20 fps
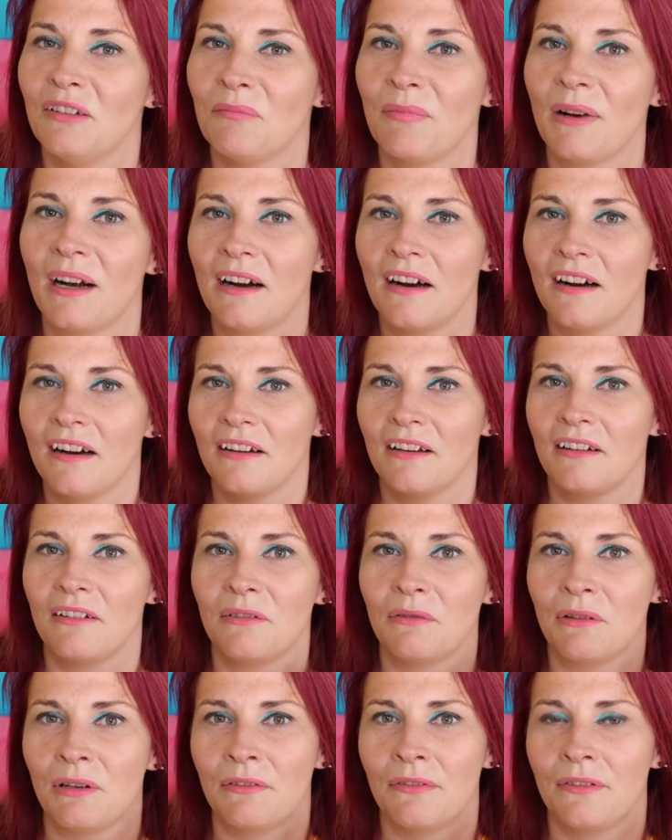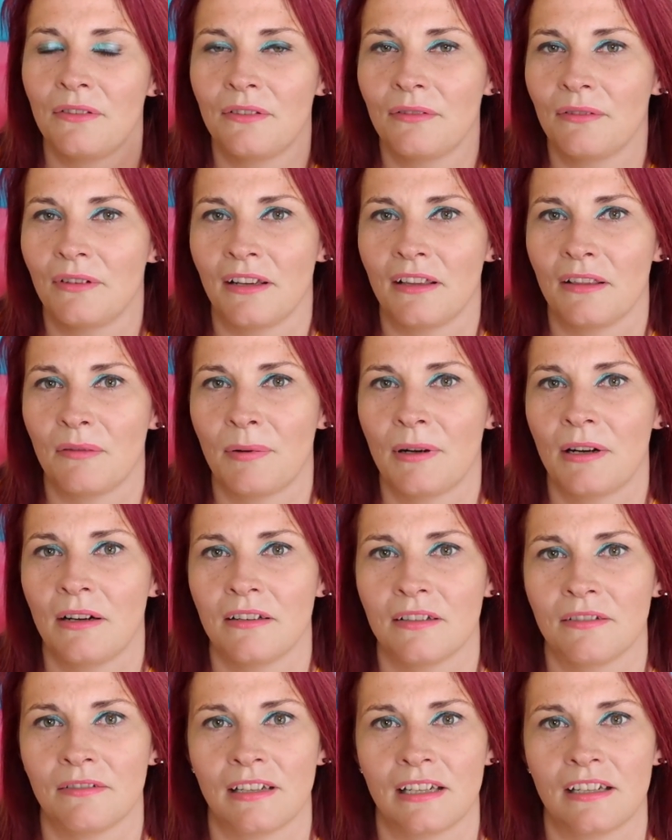But with like the
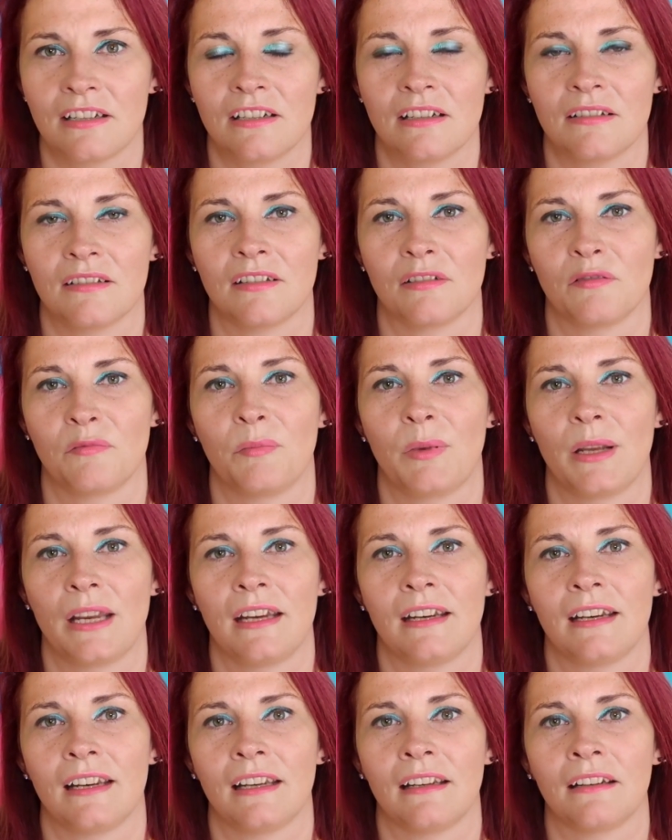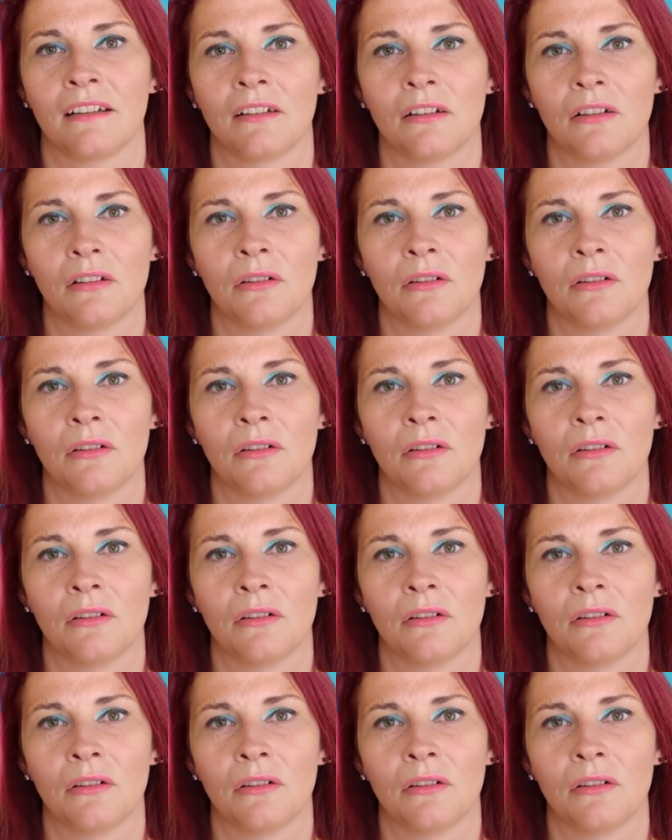past relationships I've been in,